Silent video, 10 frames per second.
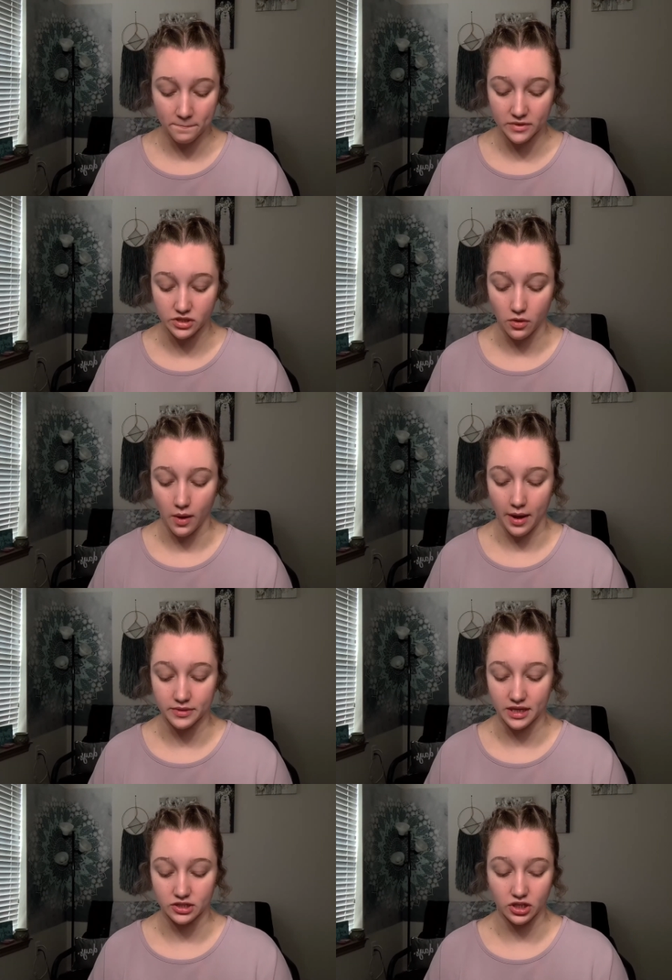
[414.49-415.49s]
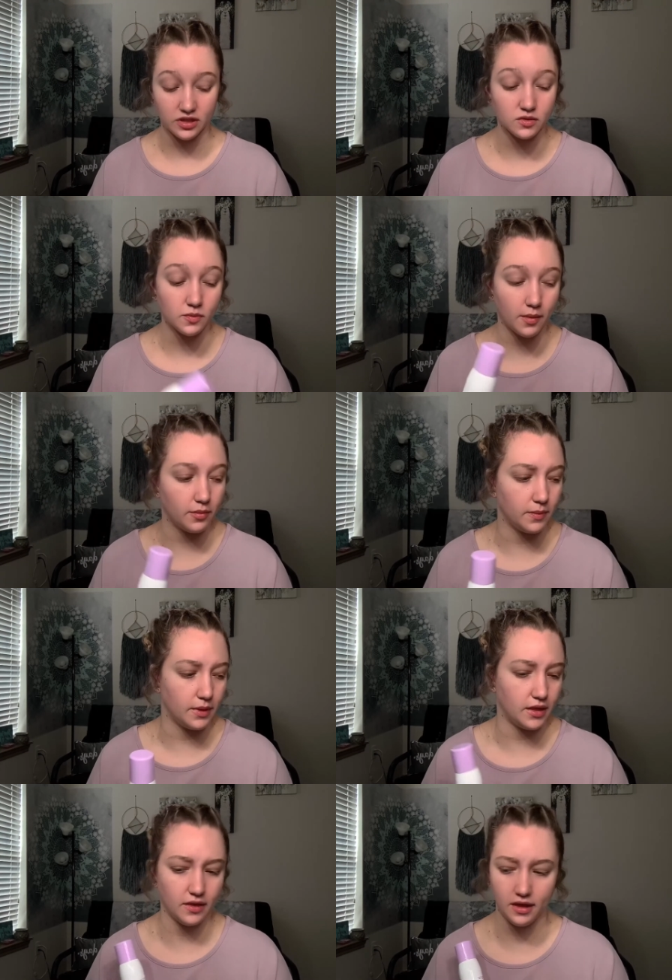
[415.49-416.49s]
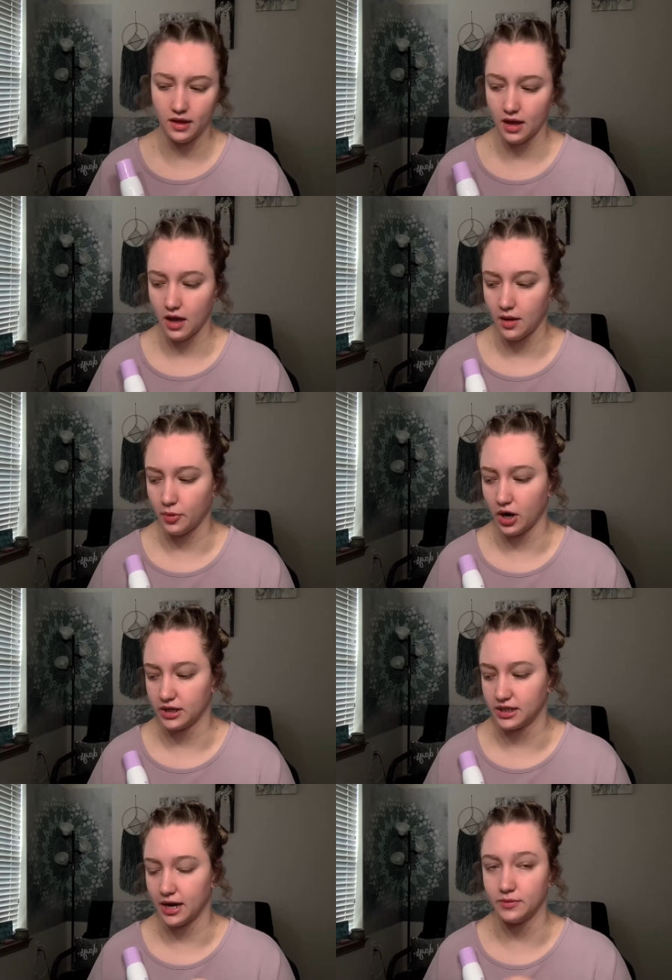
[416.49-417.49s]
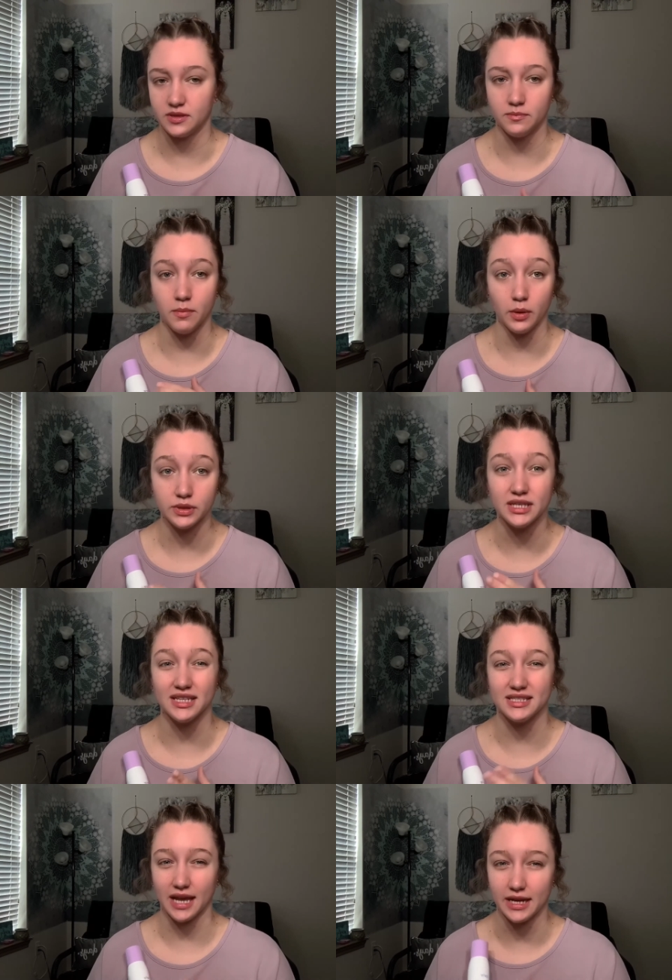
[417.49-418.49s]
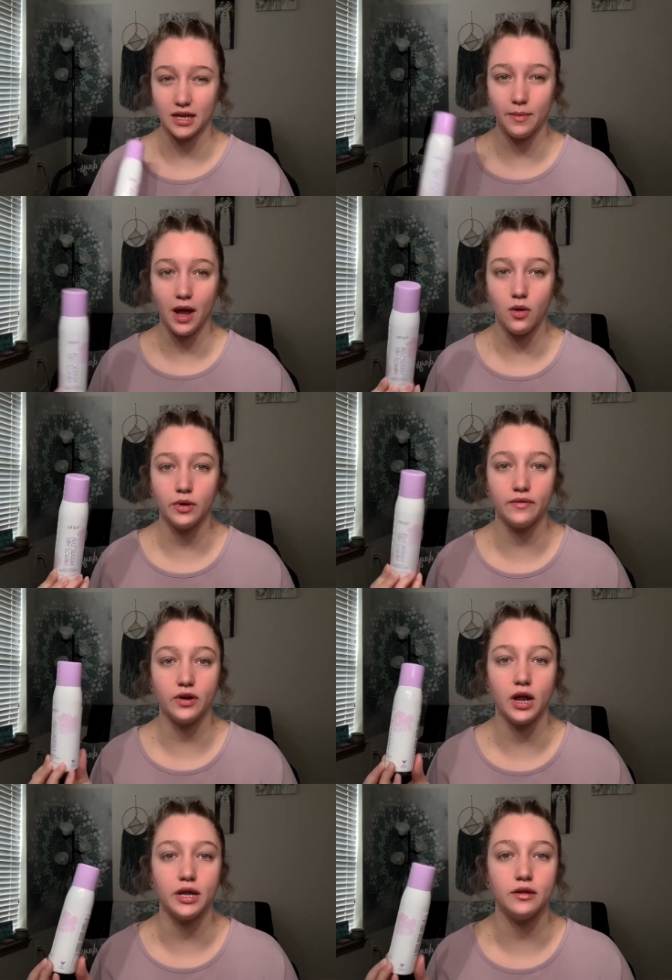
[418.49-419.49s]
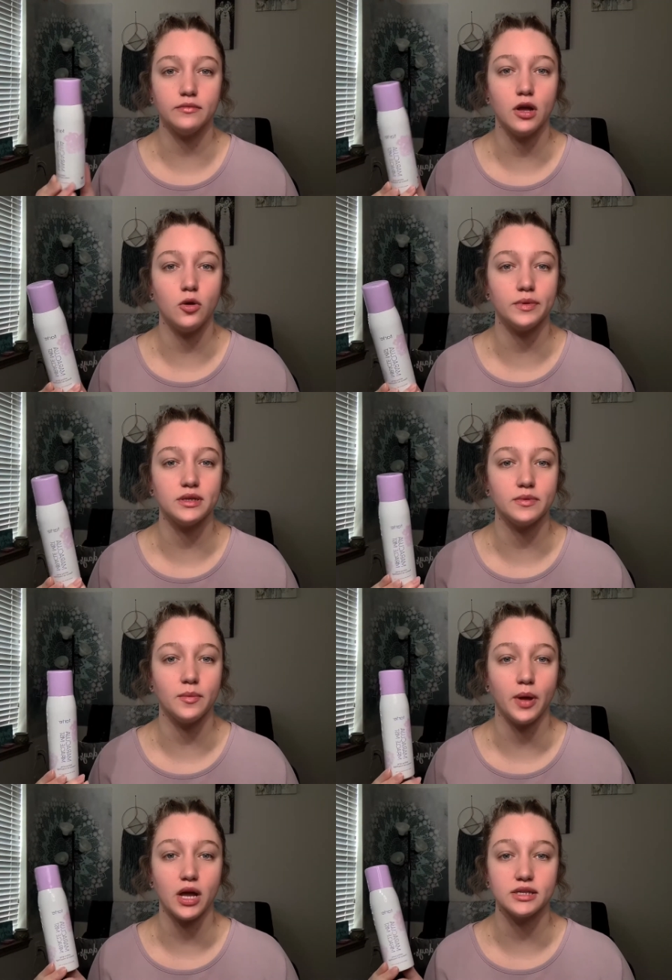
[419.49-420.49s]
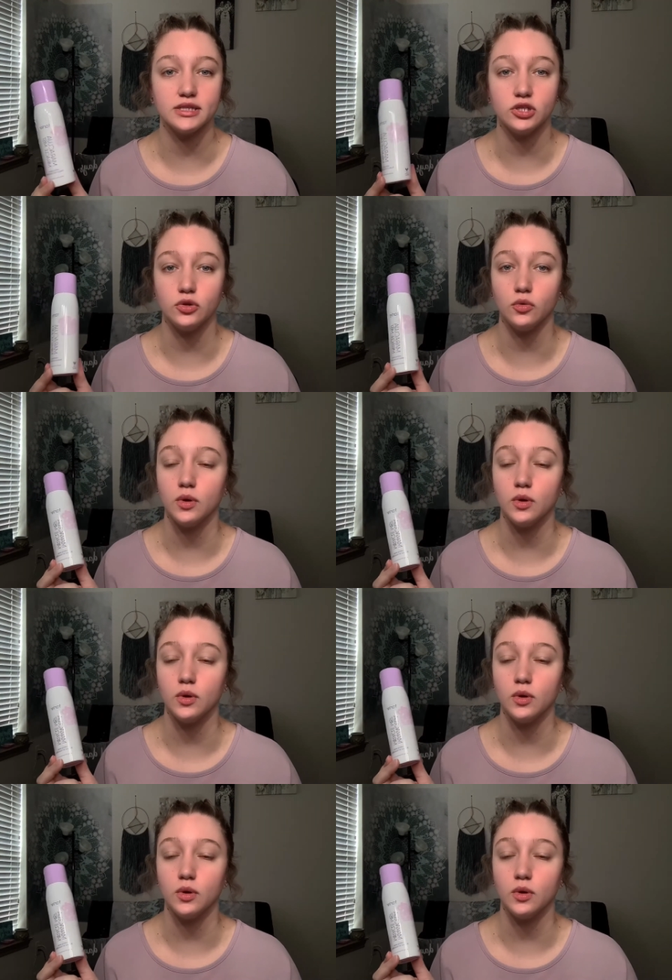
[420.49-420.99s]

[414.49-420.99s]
So I was actually, this is probably the product that I was most excited about whenever I opened up the box to